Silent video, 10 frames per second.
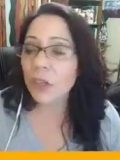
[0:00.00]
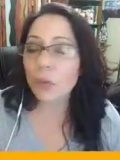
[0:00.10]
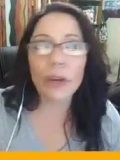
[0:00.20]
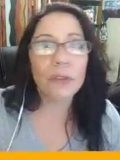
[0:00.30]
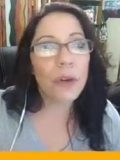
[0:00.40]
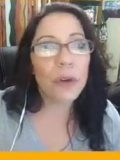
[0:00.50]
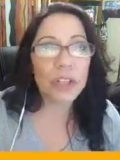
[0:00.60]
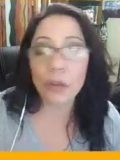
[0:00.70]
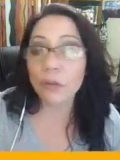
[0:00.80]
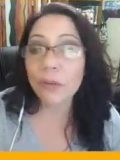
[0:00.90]
You want to
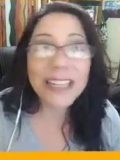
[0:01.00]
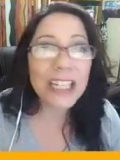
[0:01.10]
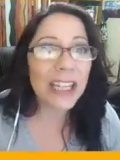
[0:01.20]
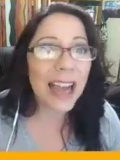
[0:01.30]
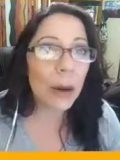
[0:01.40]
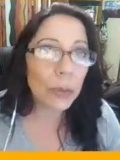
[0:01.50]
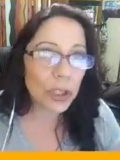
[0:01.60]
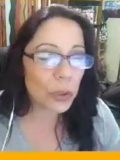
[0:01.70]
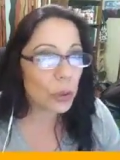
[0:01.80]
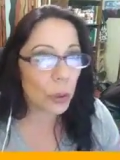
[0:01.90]
focus on reaching out
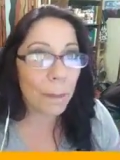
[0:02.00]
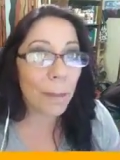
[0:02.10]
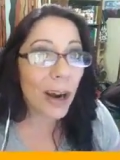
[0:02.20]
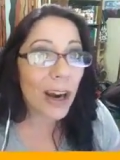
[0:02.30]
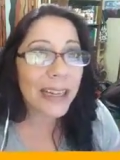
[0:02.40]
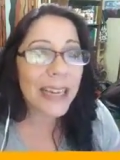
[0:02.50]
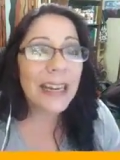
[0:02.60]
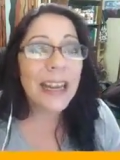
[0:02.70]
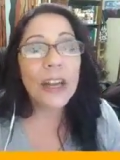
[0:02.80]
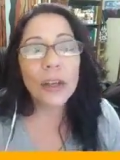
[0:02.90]
to your market.
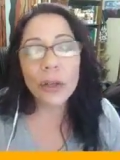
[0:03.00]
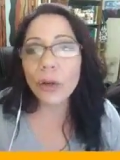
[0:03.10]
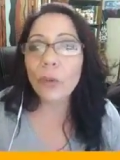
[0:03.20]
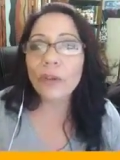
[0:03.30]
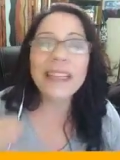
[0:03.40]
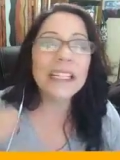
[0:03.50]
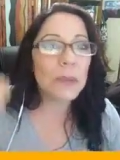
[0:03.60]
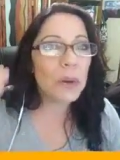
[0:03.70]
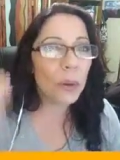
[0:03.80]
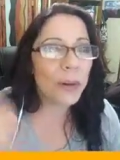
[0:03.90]
You don't need to
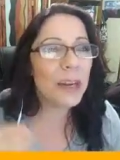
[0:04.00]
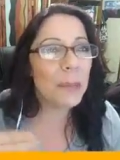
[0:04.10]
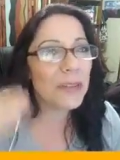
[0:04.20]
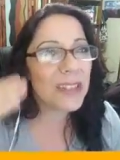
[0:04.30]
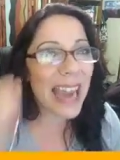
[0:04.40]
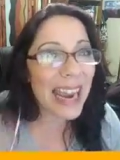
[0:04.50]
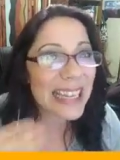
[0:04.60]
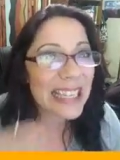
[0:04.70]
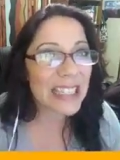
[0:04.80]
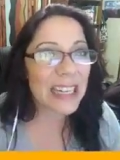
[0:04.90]
be worrying about
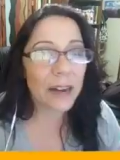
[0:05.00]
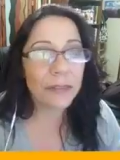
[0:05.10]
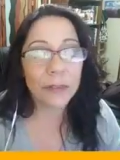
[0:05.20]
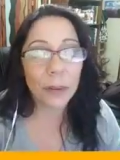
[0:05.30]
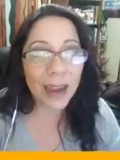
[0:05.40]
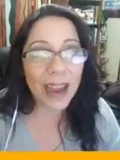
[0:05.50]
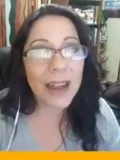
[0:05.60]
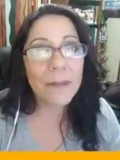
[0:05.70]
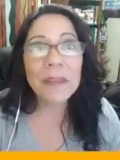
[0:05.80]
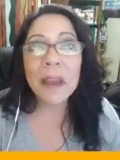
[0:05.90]
techie stuff,
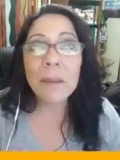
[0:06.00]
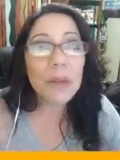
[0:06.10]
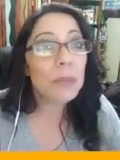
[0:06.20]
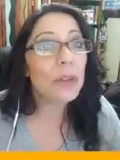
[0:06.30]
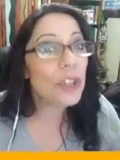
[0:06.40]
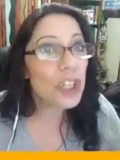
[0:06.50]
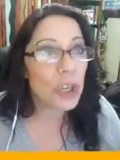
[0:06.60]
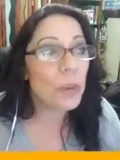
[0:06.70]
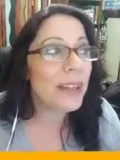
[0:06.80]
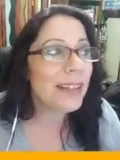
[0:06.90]
okay? People are
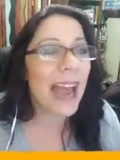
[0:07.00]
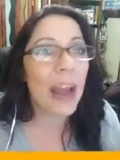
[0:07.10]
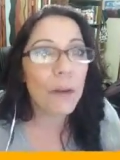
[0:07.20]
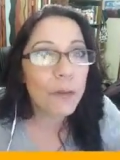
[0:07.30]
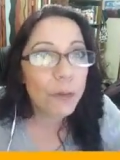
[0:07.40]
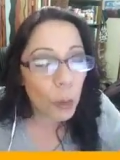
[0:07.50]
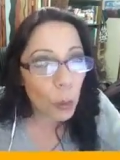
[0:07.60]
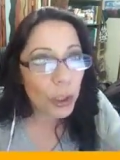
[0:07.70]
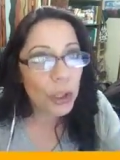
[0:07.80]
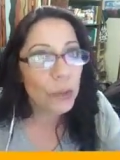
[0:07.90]
doing that
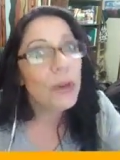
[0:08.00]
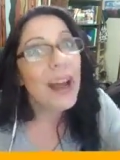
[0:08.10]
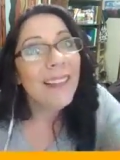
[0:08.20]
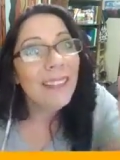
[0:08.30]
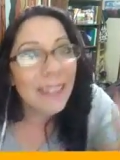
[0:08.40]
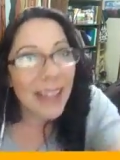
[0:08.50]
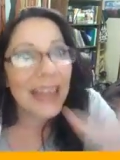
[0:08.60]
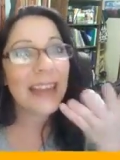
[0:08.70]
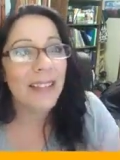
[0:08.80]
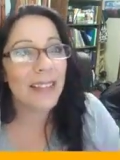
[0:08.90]
for you,
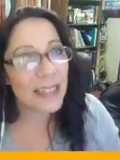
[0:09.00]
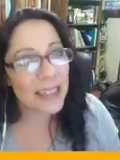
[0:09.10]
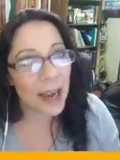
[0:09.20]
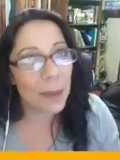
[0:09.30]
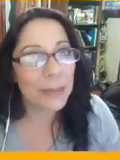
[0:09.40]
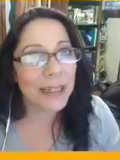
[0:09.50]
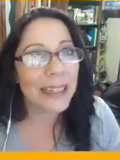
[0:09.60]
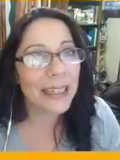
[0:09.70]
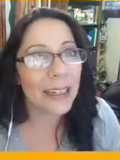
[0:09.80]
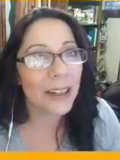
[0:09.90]
like this company
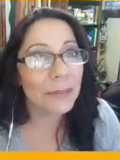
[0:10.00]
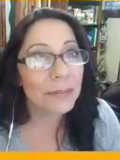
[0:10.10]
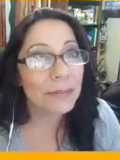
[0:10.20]
here.